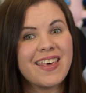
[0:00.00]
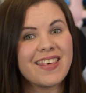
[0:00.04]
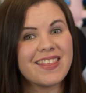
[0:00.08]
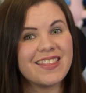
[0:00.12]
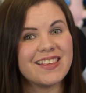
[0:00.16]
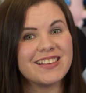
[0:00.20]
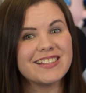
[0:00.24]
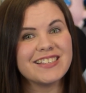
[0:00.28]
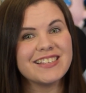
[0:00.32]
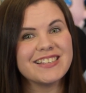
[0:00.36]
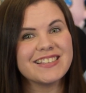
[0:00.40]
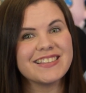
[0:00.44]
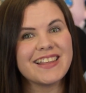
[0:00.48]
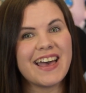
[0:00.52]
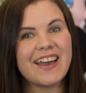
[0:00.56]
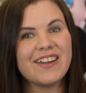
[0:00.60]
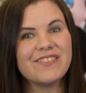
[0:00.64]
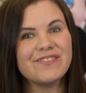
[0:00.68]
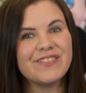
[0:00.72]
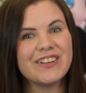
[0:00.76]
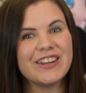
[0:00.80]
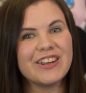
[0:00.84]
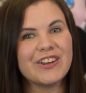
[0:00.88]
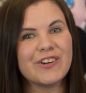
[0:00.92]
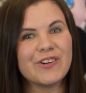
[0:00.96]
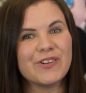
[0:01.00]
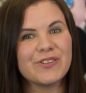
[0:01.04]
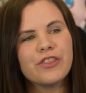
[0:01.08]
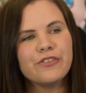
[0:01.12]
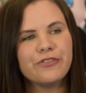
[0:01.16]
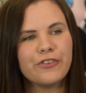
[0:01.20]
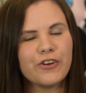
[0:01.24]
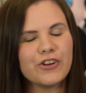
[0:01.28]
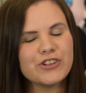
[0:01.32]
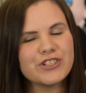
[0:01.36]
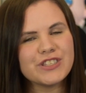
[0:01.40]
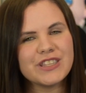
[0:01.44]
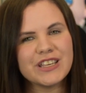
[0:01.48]
This is that video. The
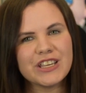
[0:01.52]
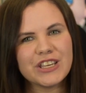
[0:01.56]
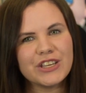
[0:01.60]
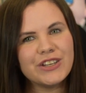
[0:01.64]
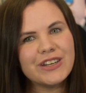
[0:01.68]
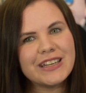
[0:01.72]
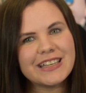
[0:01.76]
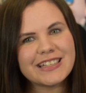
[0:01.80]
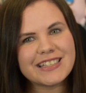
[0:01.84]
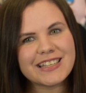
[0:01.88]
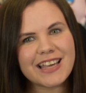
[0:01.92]
first thing you need